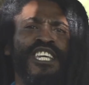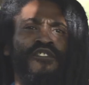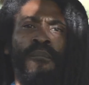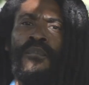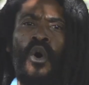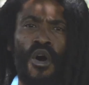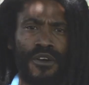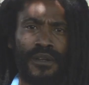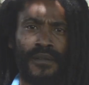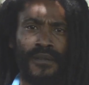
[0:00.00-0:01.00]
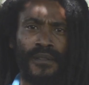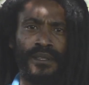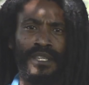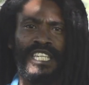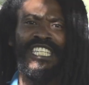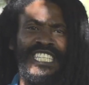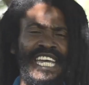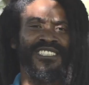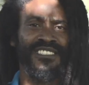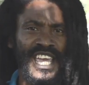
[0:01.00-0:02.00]
even more, yet
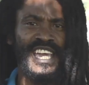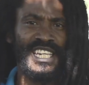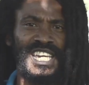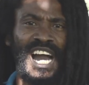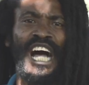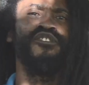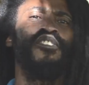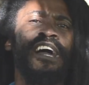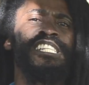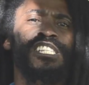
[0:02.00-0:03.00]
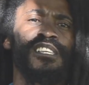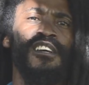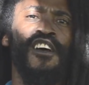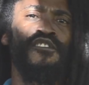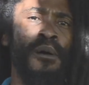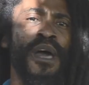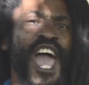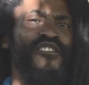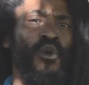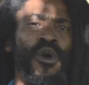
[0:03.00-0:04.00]
taking advice from
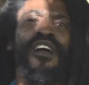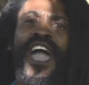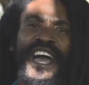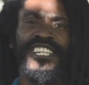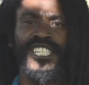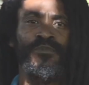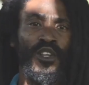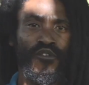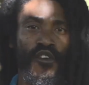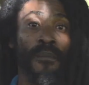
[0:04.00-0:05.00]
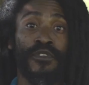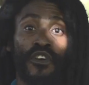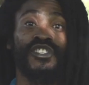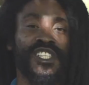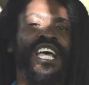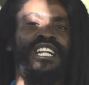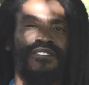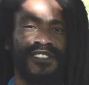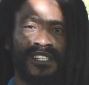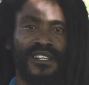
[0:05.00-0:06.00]
everywhere else but from
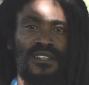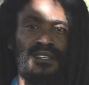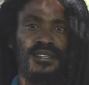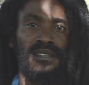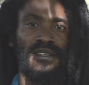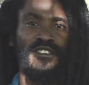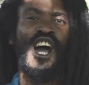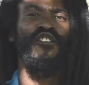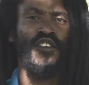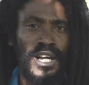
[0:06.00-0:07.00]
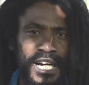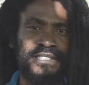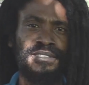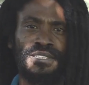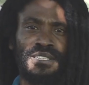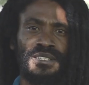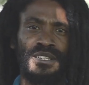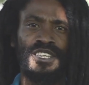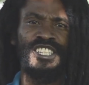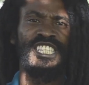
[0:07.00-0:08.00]
yourselves. The African
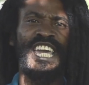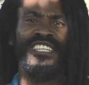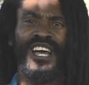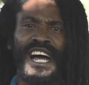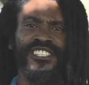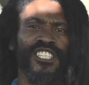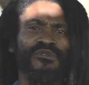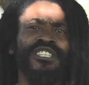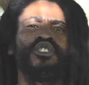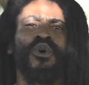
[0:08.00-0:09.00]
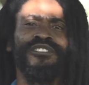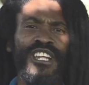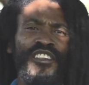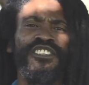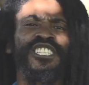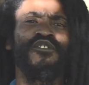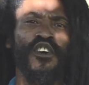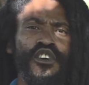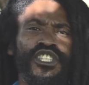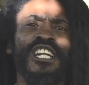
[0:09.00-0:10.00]
is yet answering to another's
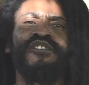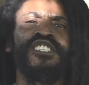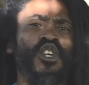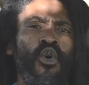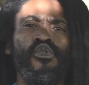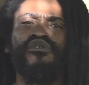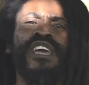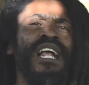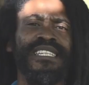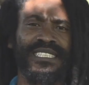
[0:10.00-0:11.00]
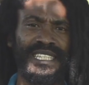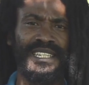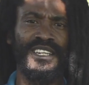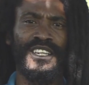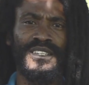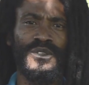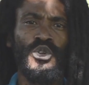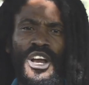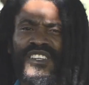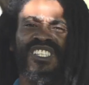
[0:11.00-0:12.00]
version of his own reality.
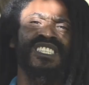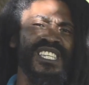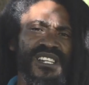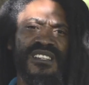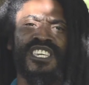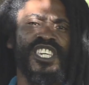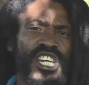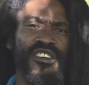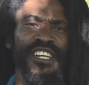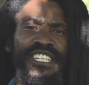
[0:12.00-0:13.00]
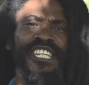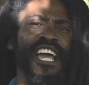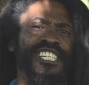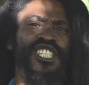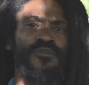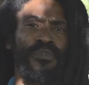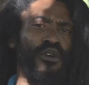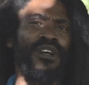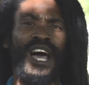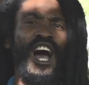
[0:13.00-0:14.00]
We are still here in
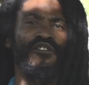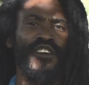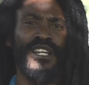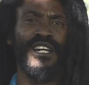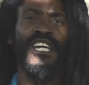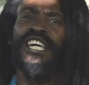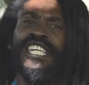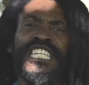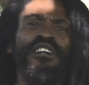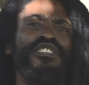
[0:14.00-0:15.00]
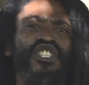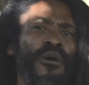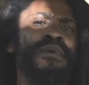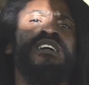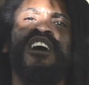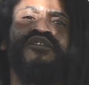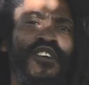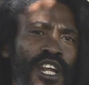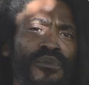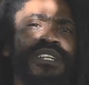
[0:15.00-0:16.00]
diasporal Africa, here in Jamaica,
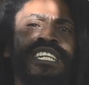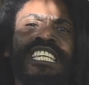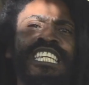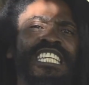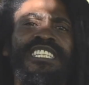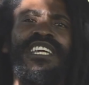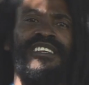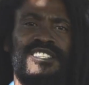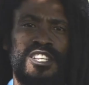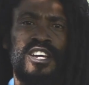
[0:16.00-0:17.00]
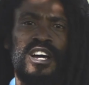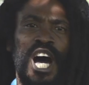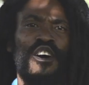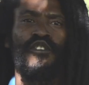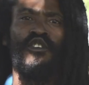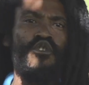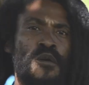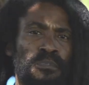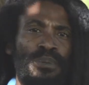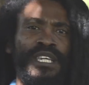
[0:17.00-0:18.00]
following the edicts of
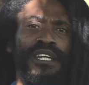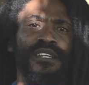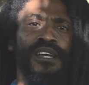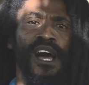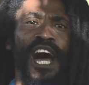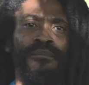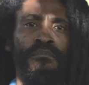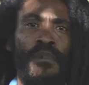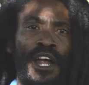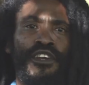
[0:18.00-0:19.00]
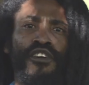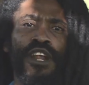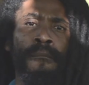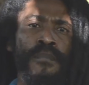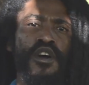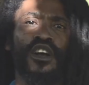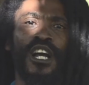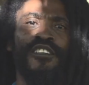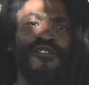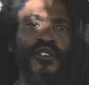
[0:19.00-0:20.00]
European and modern
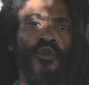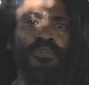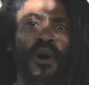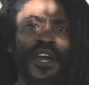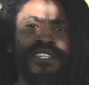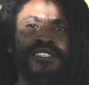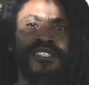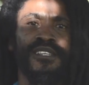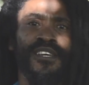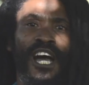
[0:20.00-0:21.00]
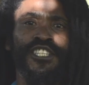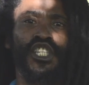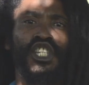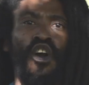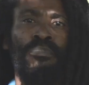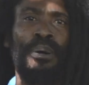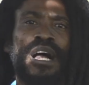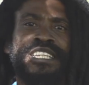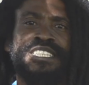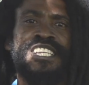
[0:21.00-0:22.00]
American viewpoints and
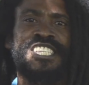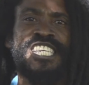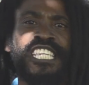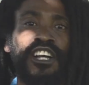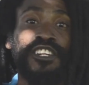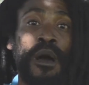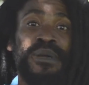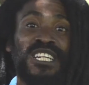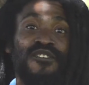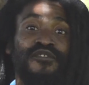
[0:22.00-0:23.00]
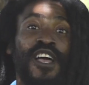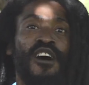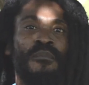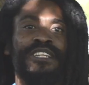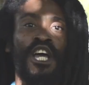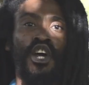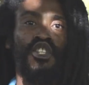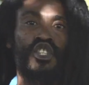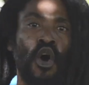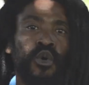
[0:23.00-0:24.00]
geopolitics, economic development,
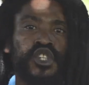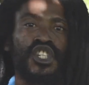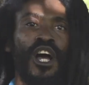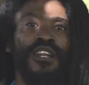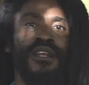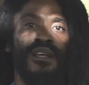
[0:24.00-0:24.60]
social